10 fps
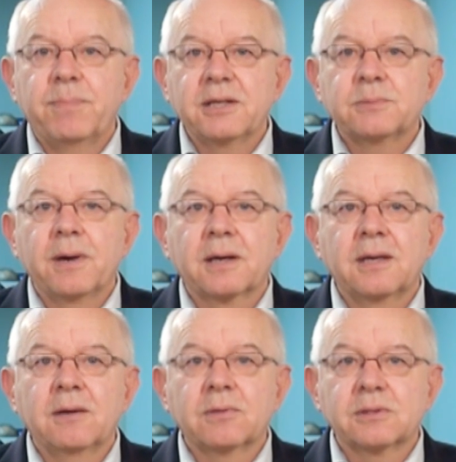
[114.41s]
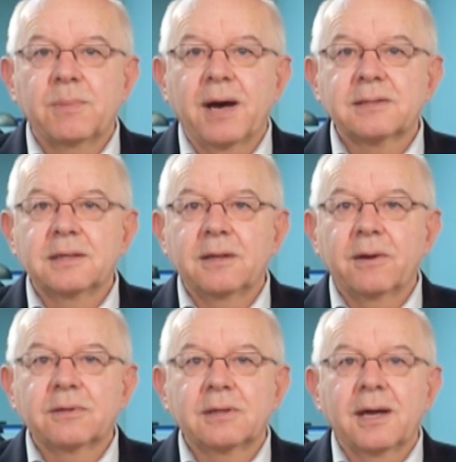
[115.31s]
benchmark yield is marginally
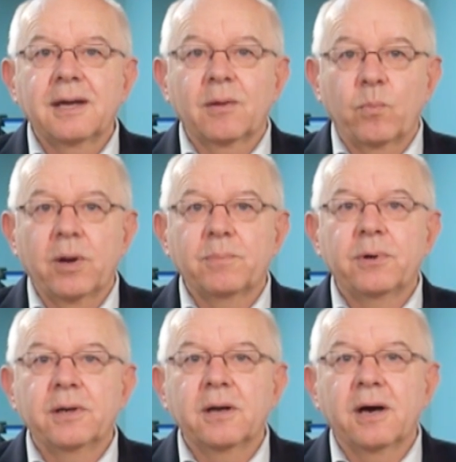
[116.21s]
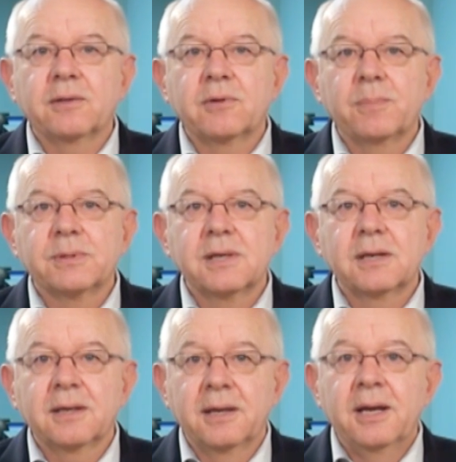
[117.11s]
lower today at
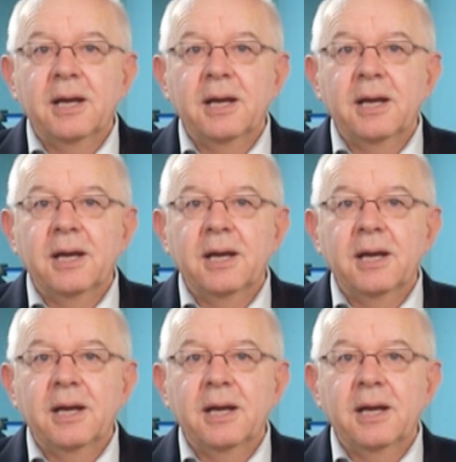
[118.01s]
1.93%,